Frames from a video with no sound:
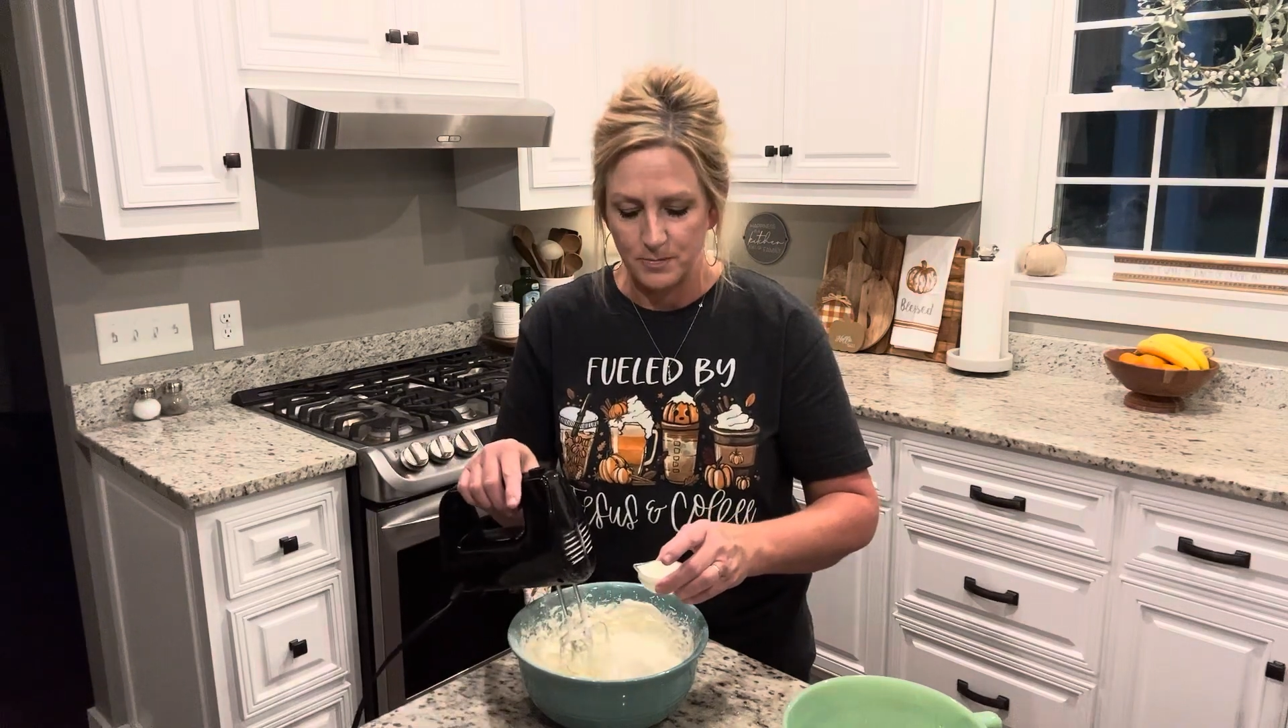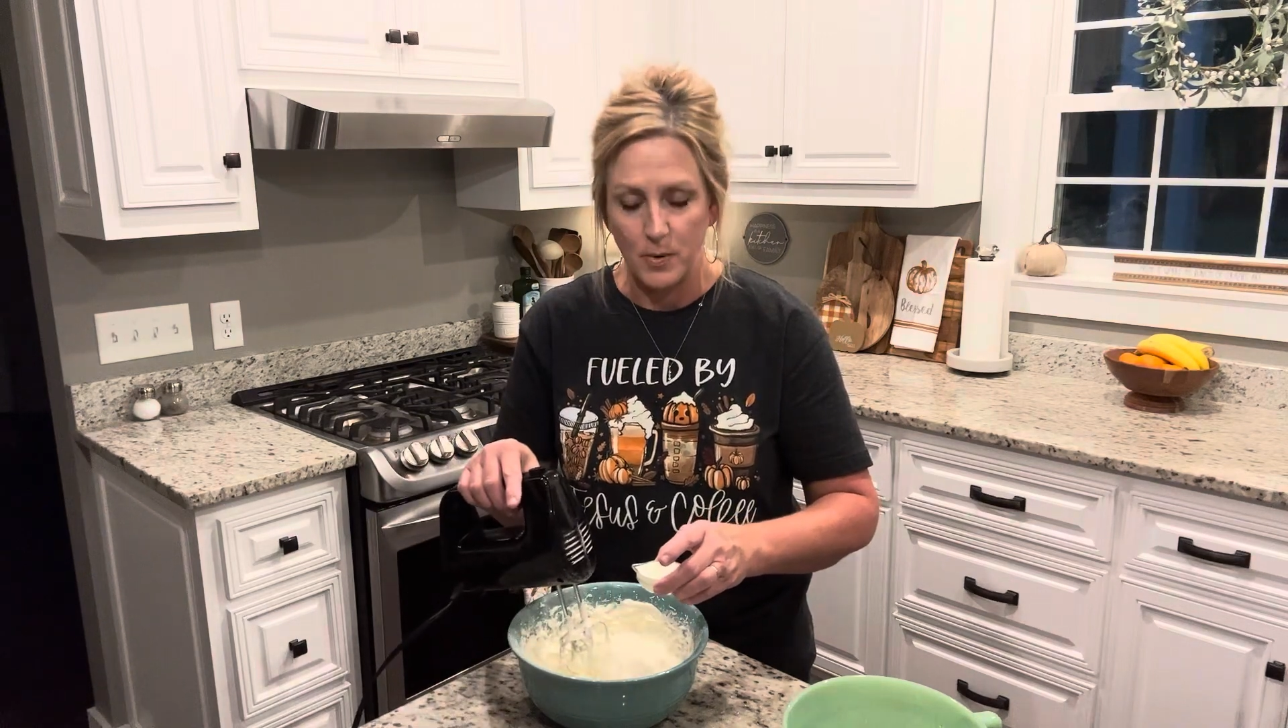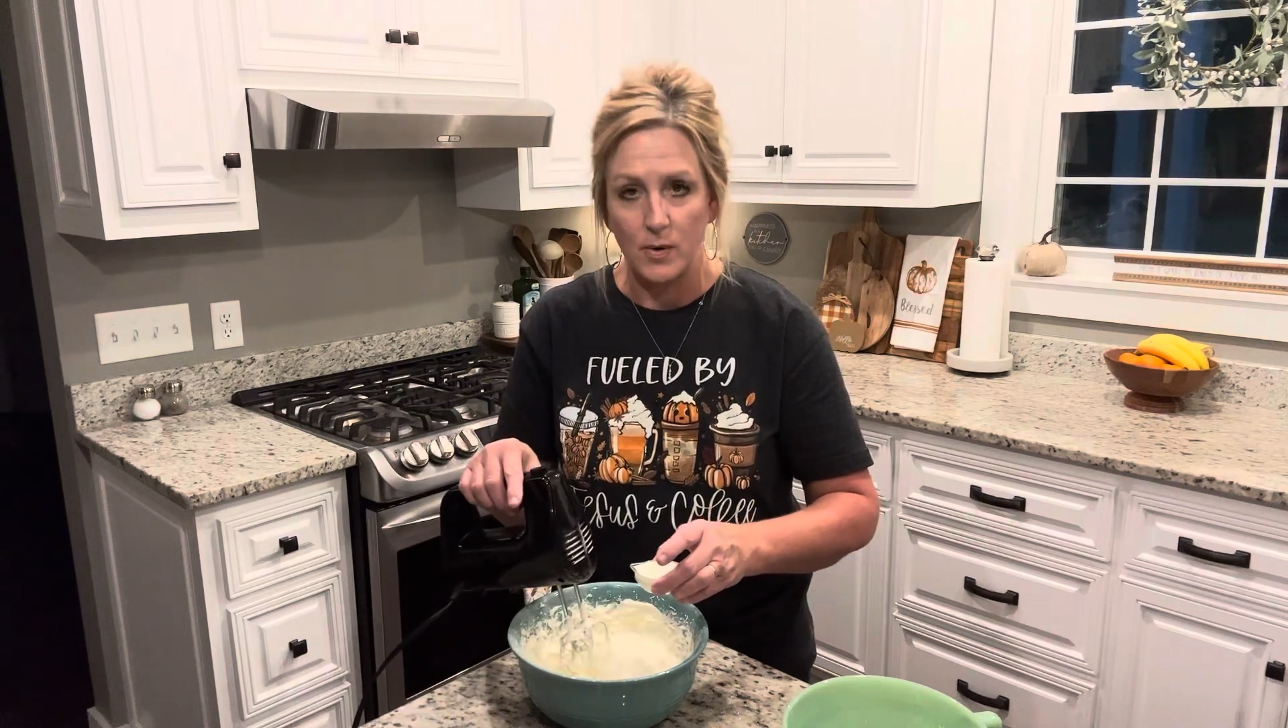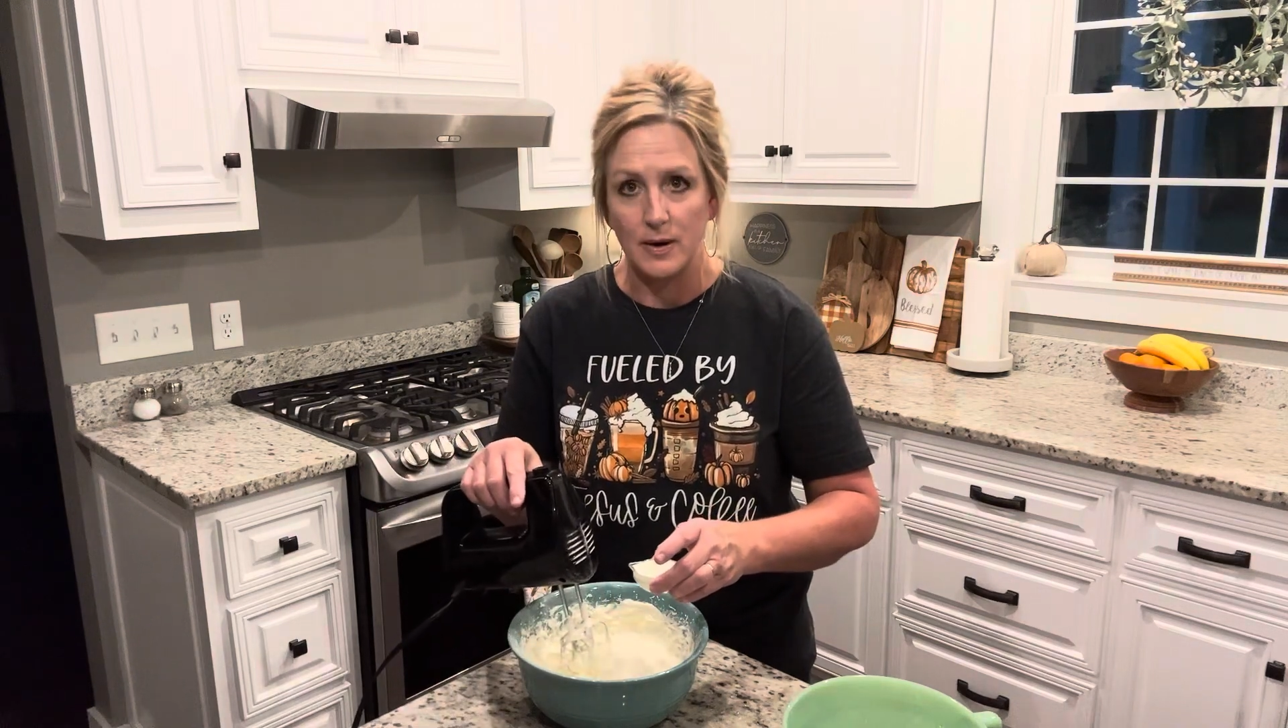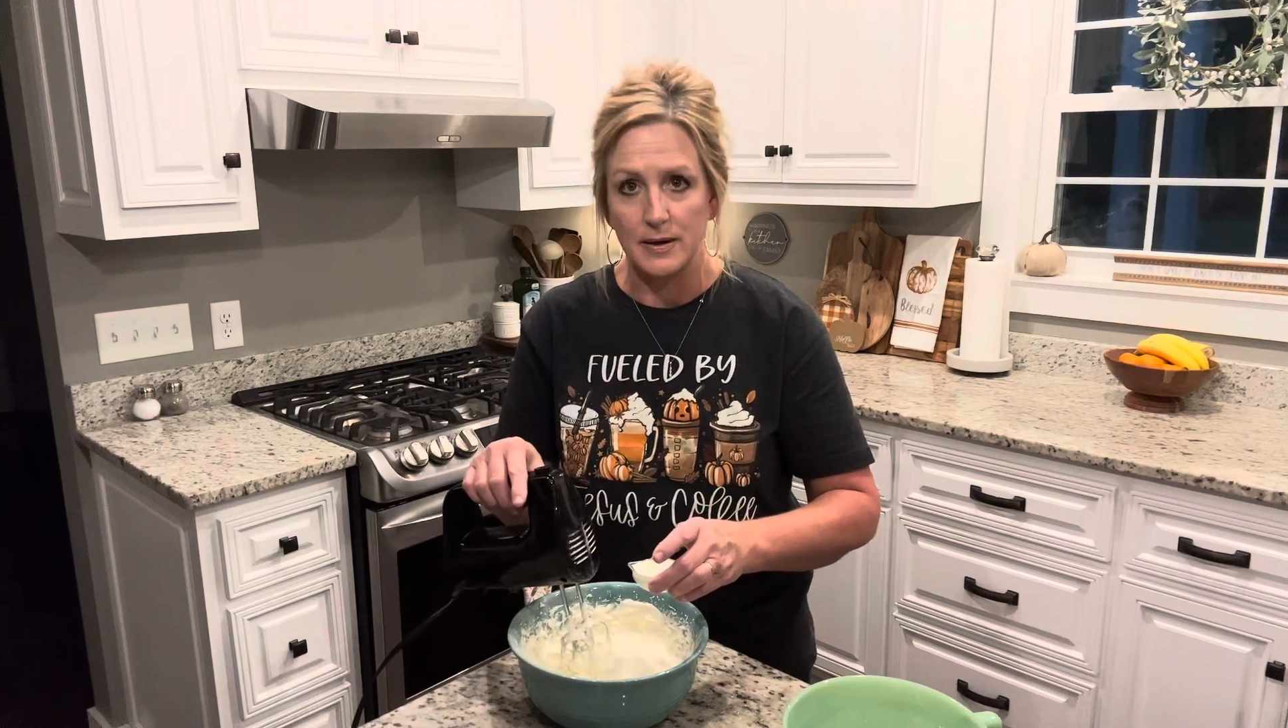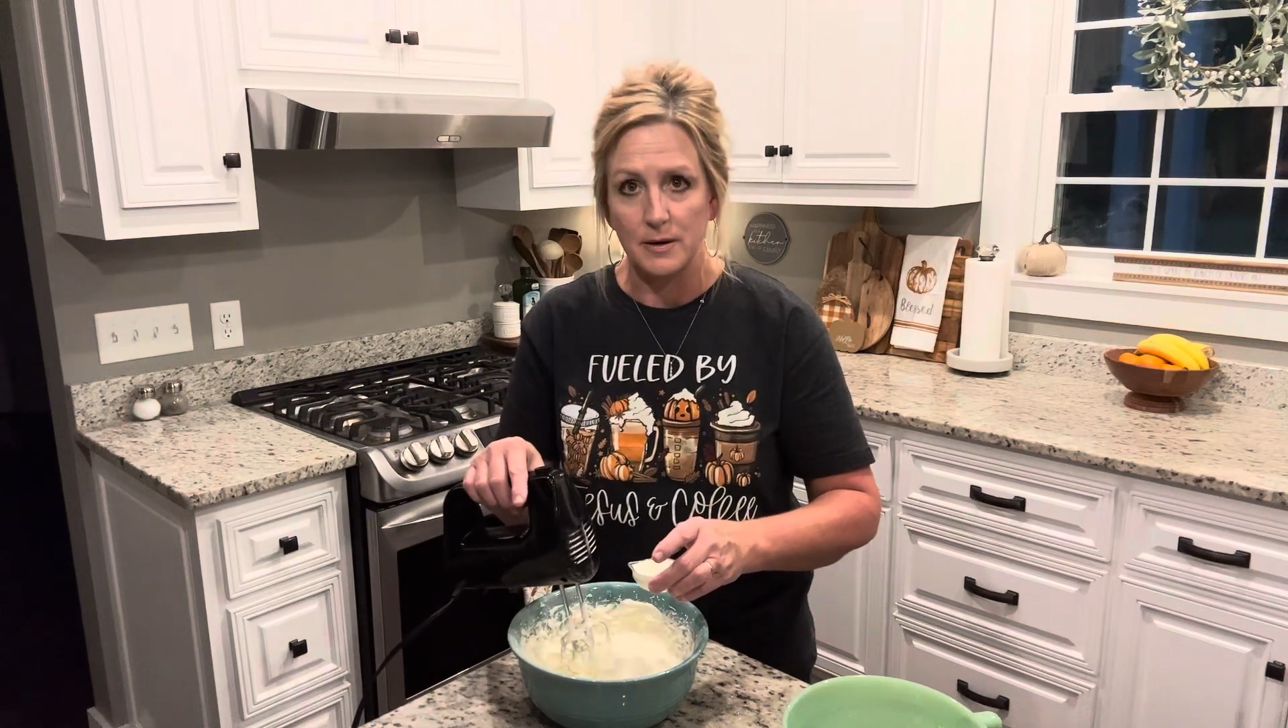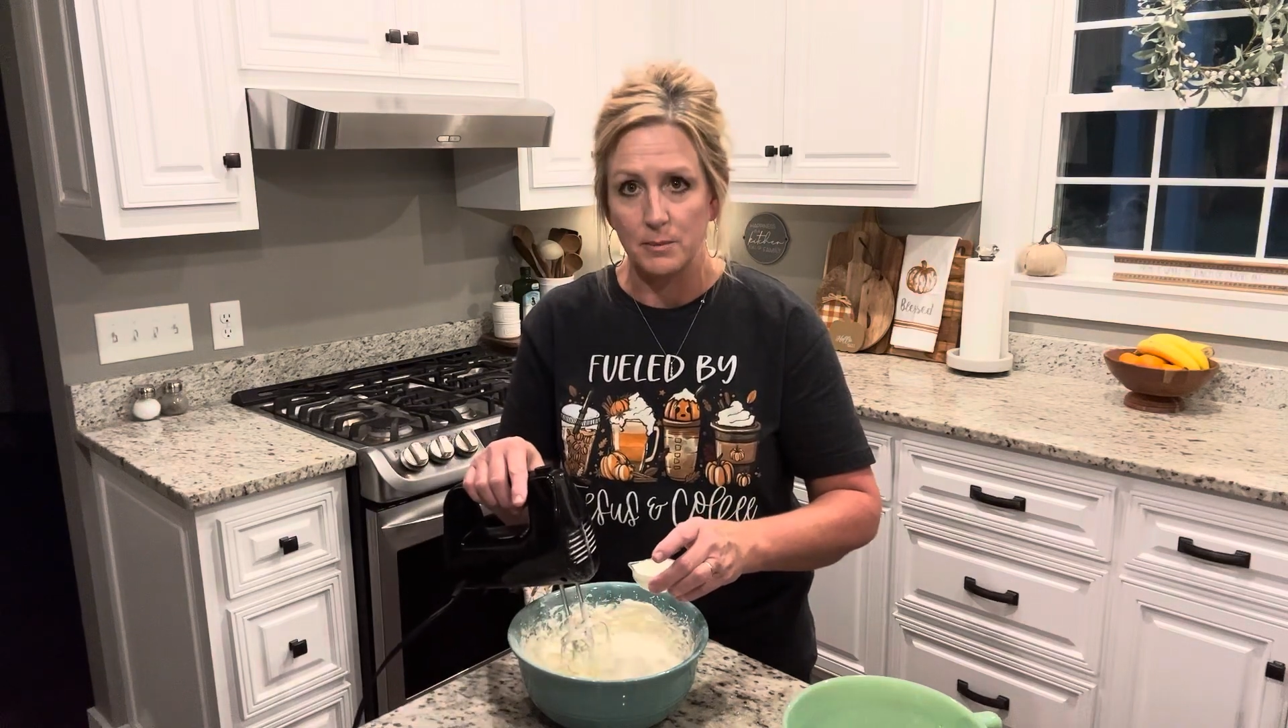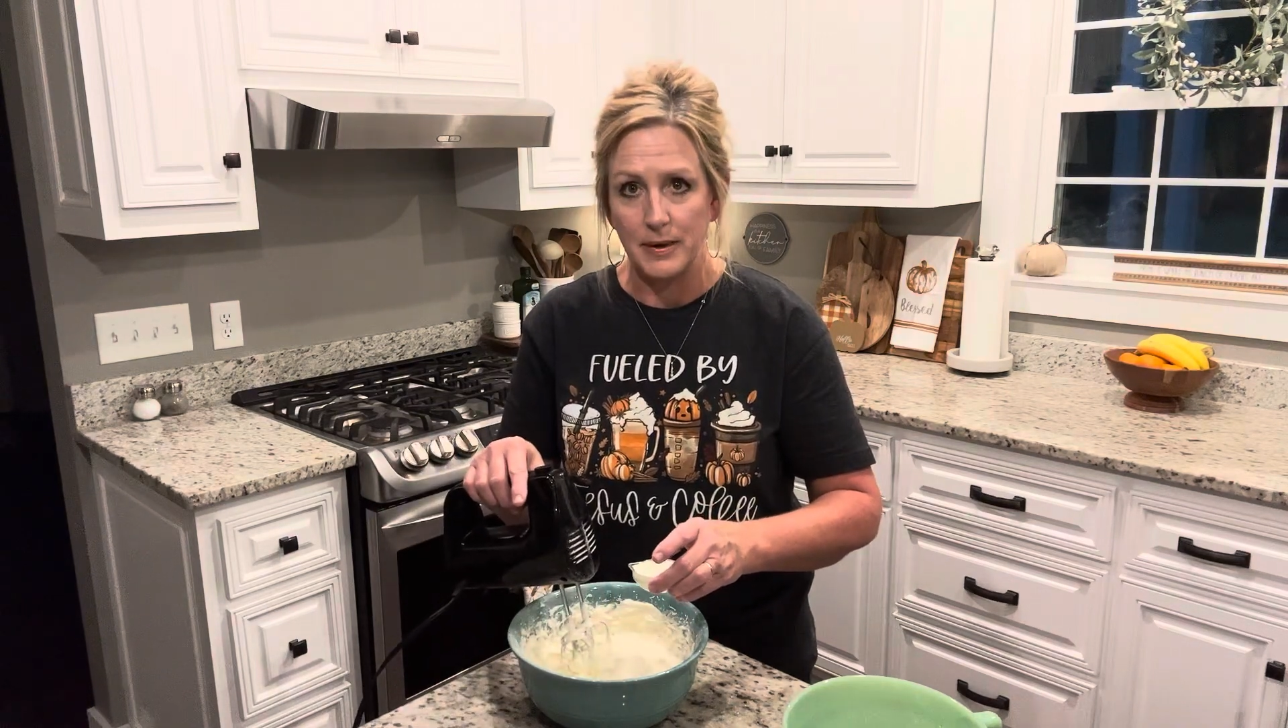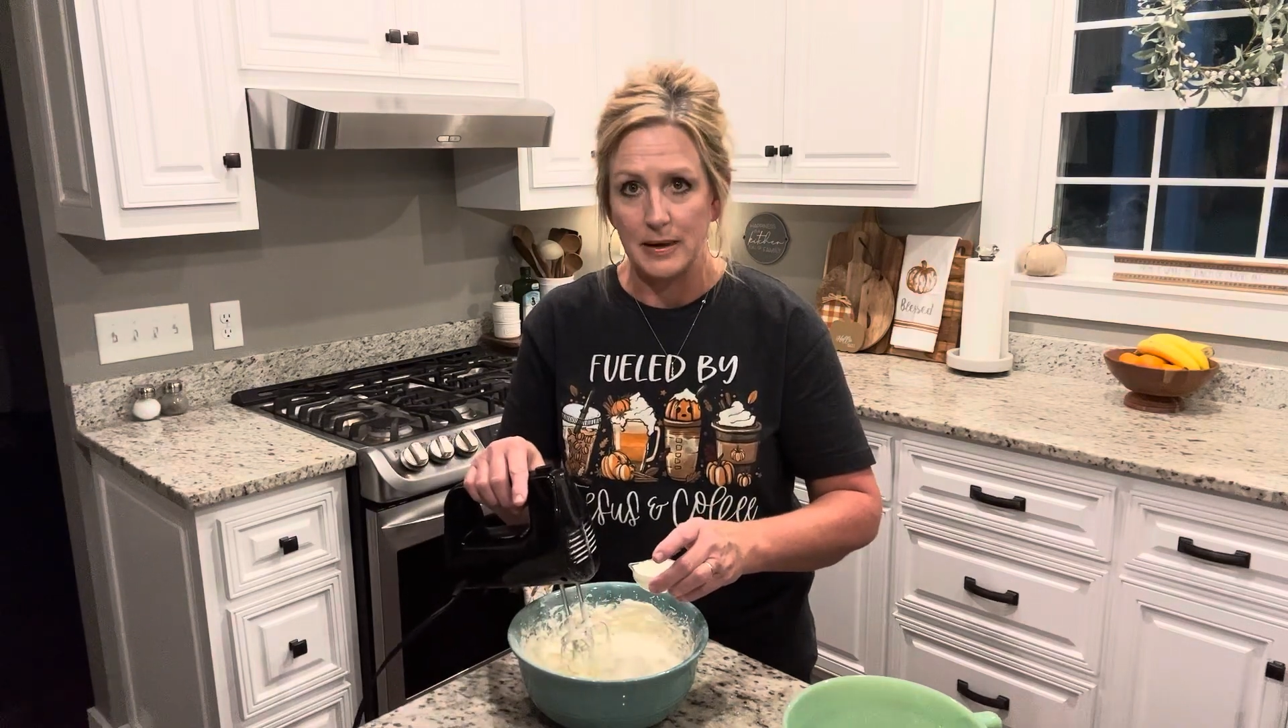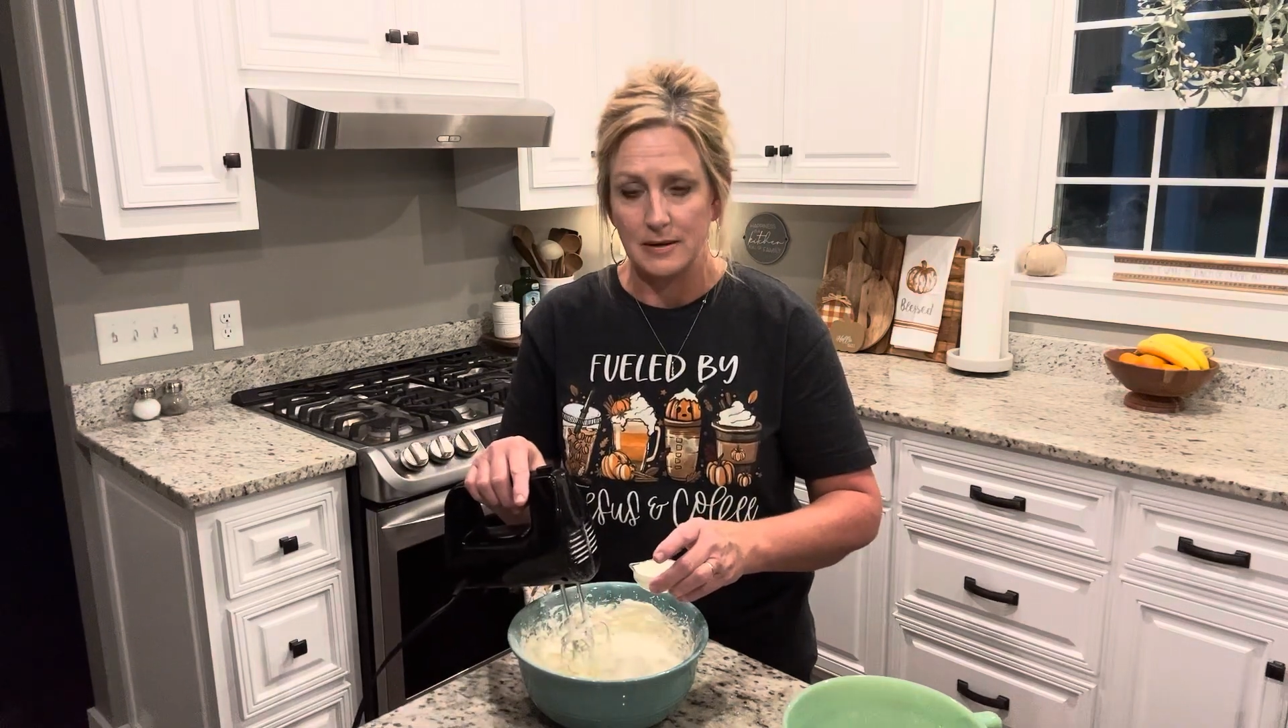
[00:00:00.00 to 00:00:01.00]
pour a little
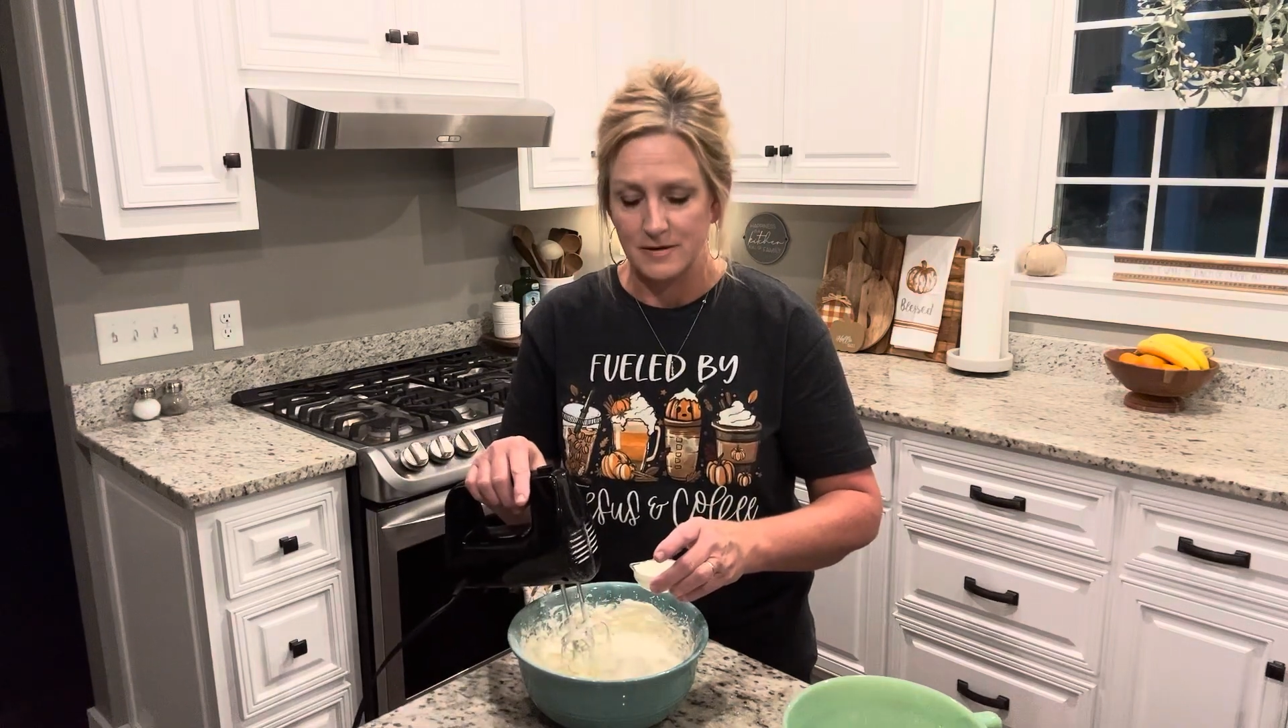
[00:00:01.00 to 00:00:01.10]
bit